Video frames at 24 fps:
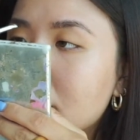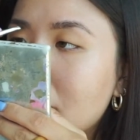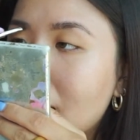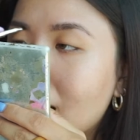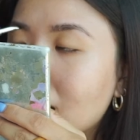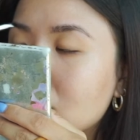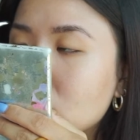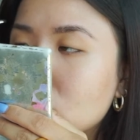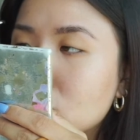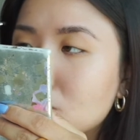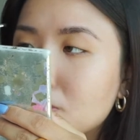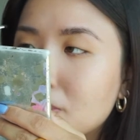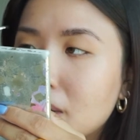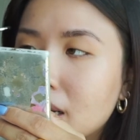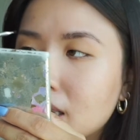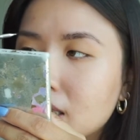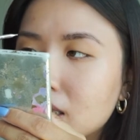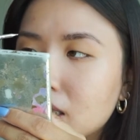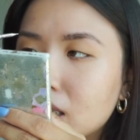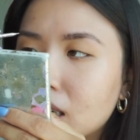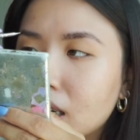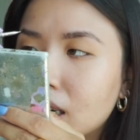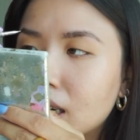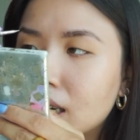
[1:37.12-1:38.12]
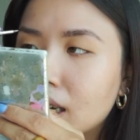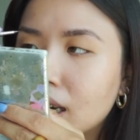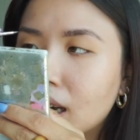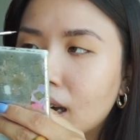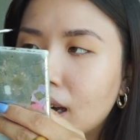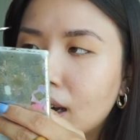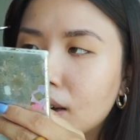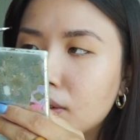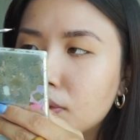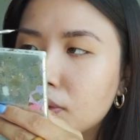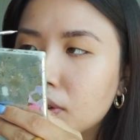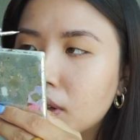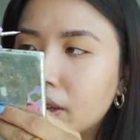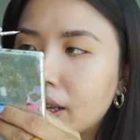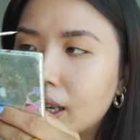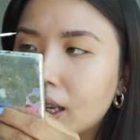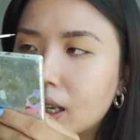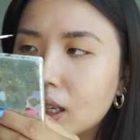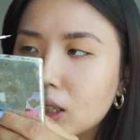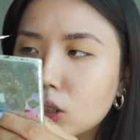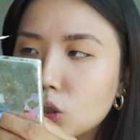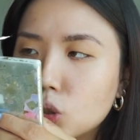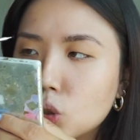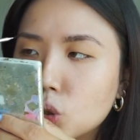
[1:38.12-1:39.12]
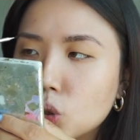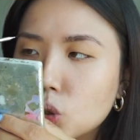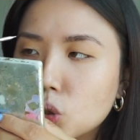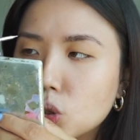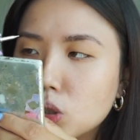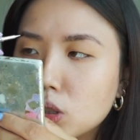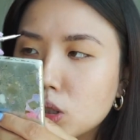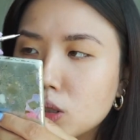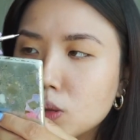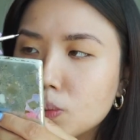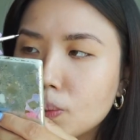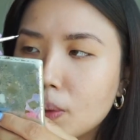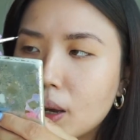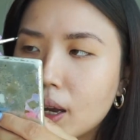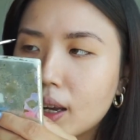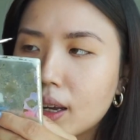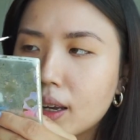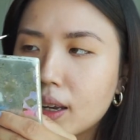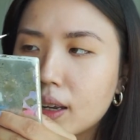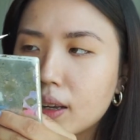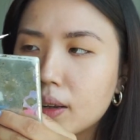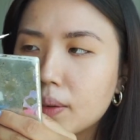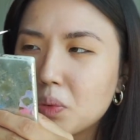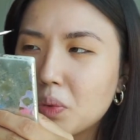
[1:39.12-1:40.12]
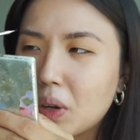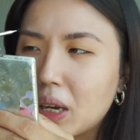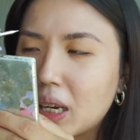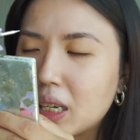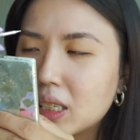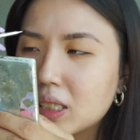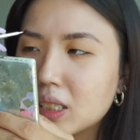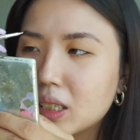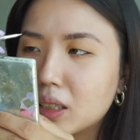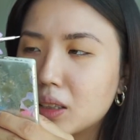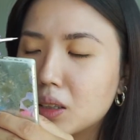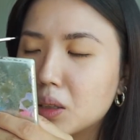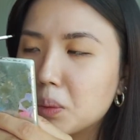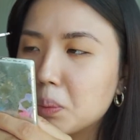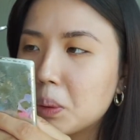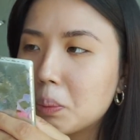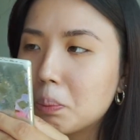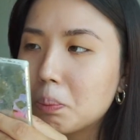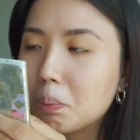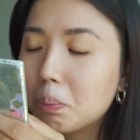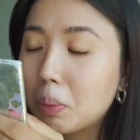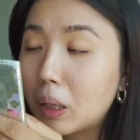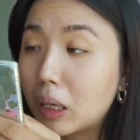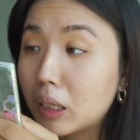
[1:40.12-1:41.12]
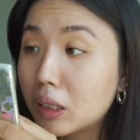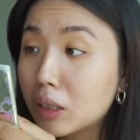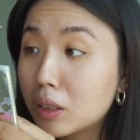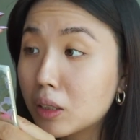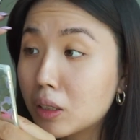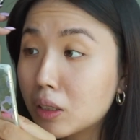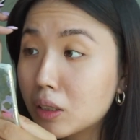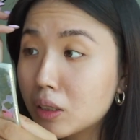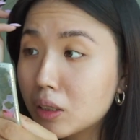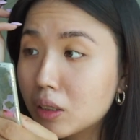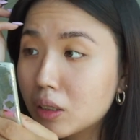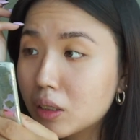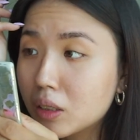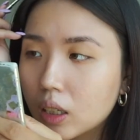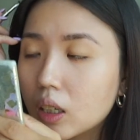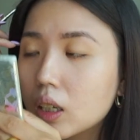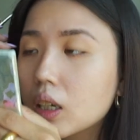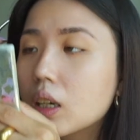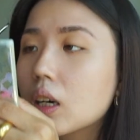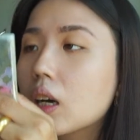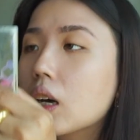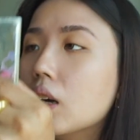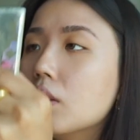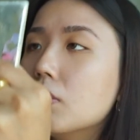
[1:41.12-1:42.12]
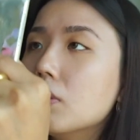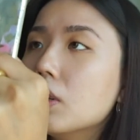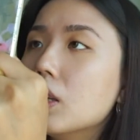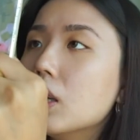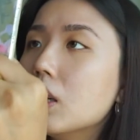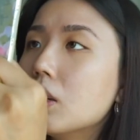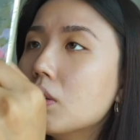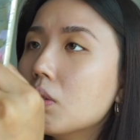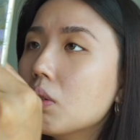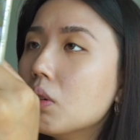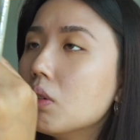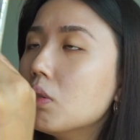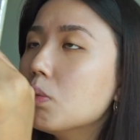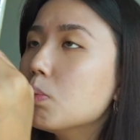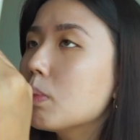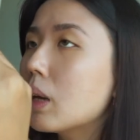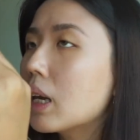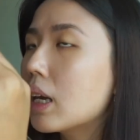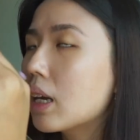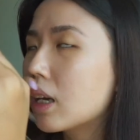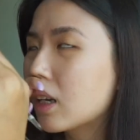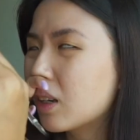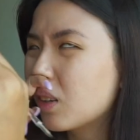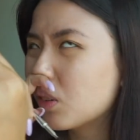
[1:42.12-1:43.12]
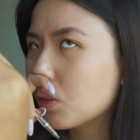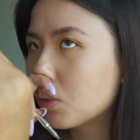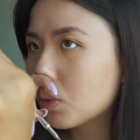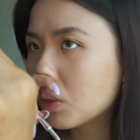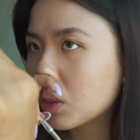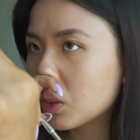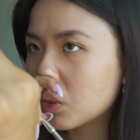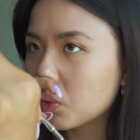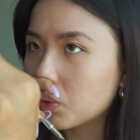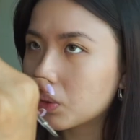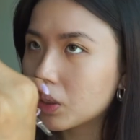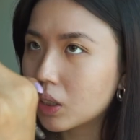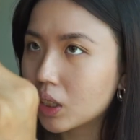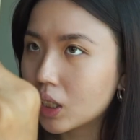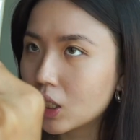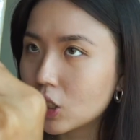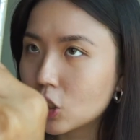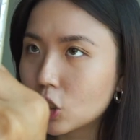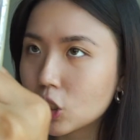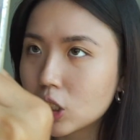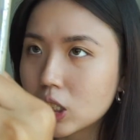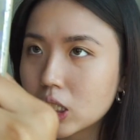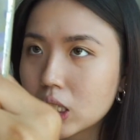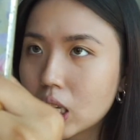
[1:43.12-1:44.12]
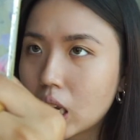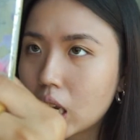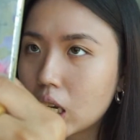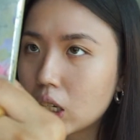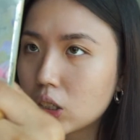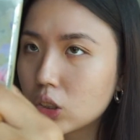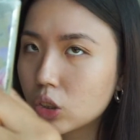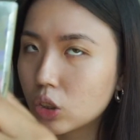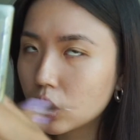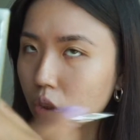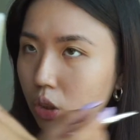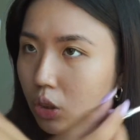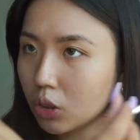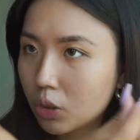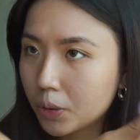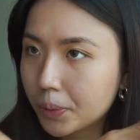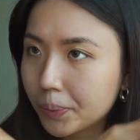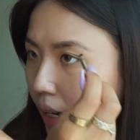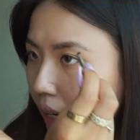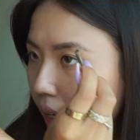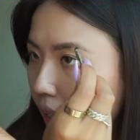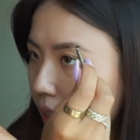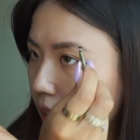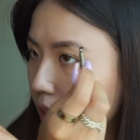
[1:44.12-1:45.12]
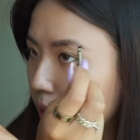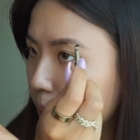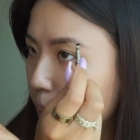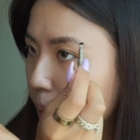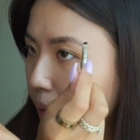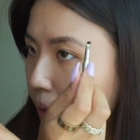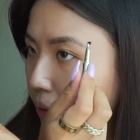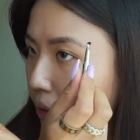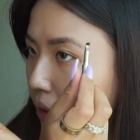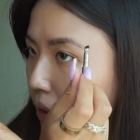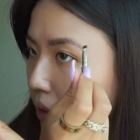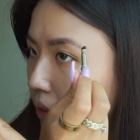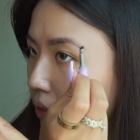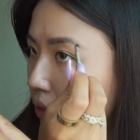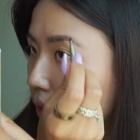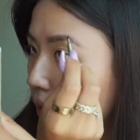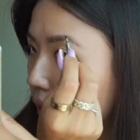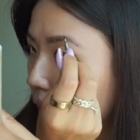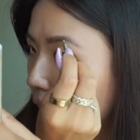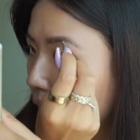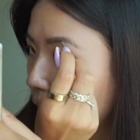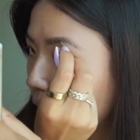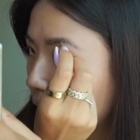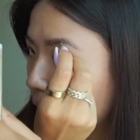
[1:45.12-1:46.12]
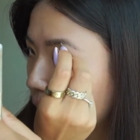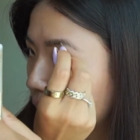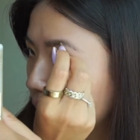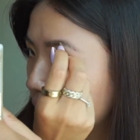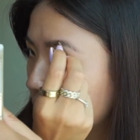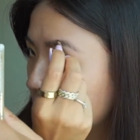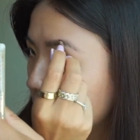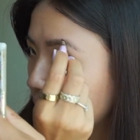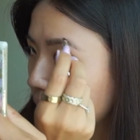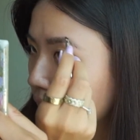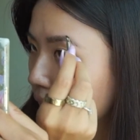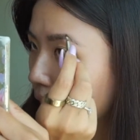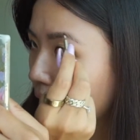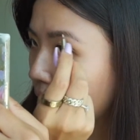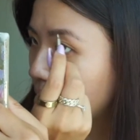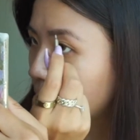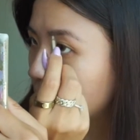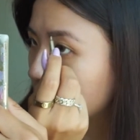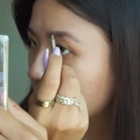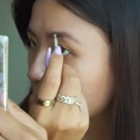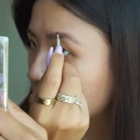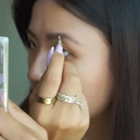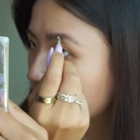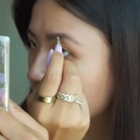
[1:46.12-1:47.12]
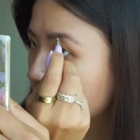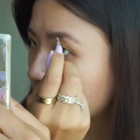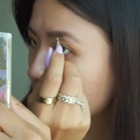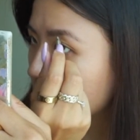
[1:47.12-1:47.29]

back to basic. I feel like it suits my face a little bit better. I feel like with makeup, we really just need to experience things and